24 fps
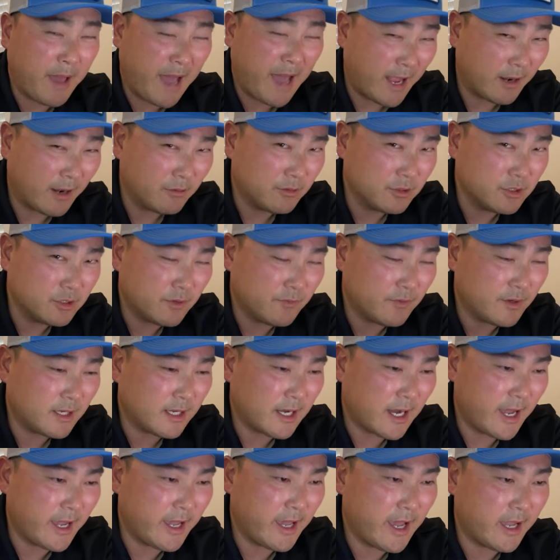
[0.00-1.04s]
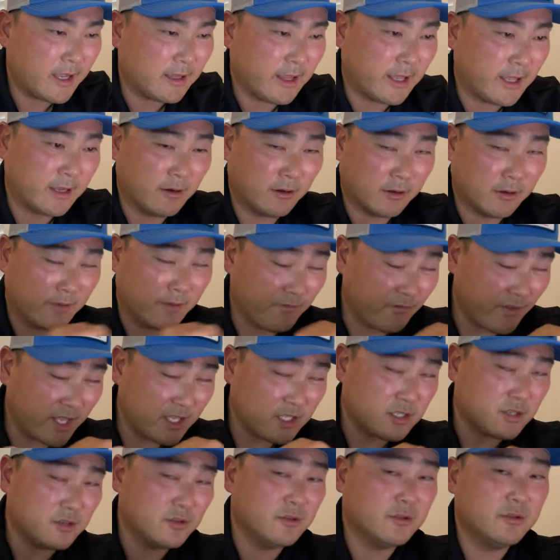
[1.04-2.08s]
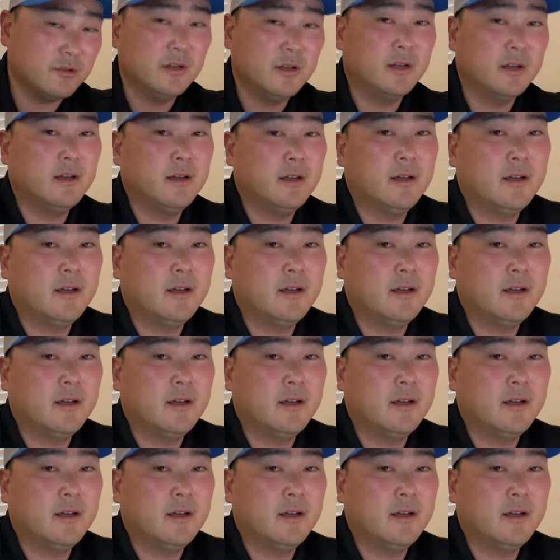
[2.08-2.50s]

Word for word: paddle driven kayak, like a conventional